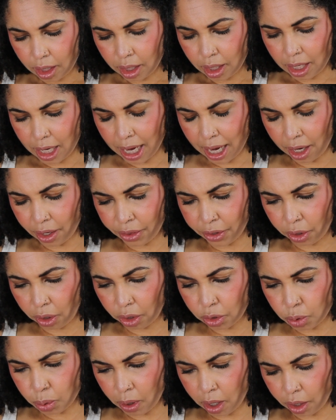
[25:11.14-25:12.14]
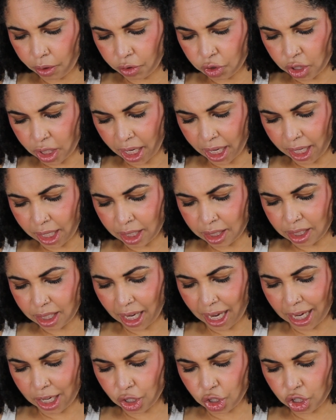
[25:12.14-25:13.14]
Now, there are 12 shades,
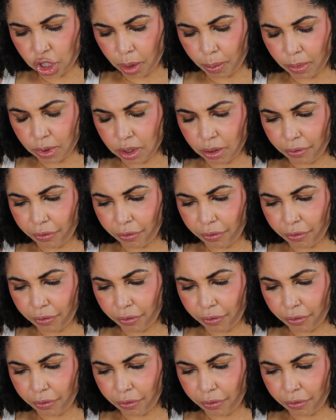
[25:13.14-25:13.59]
8 shimmers,